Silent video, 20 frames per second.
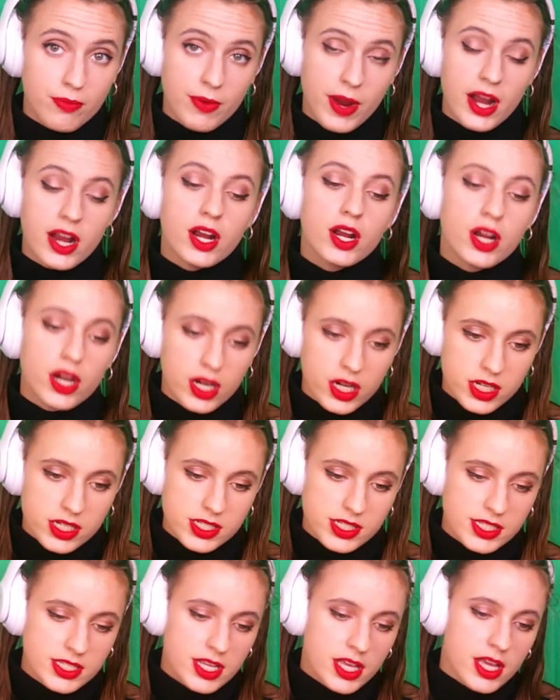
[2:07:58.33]

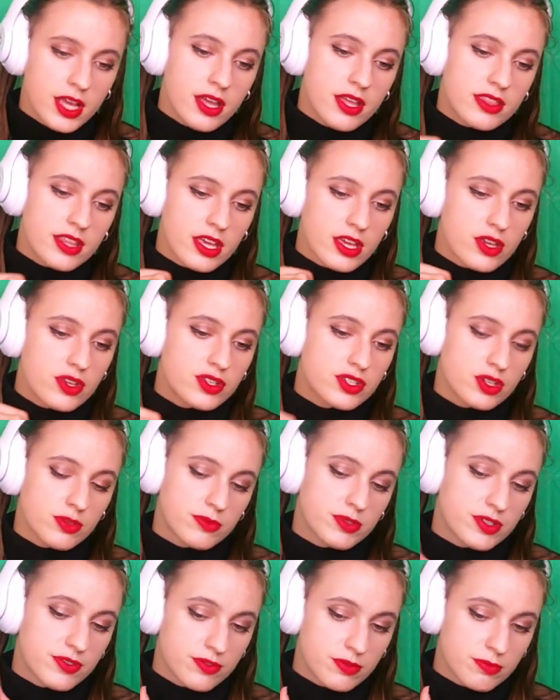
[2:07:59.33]
Records. Thank you so
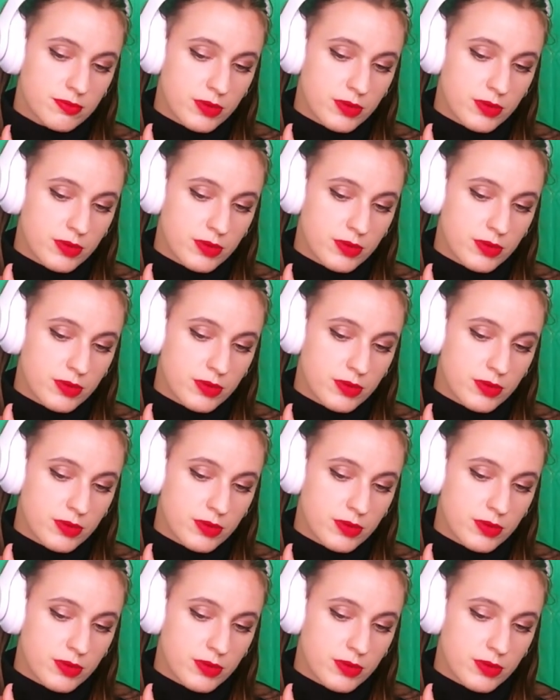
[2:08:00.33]
much for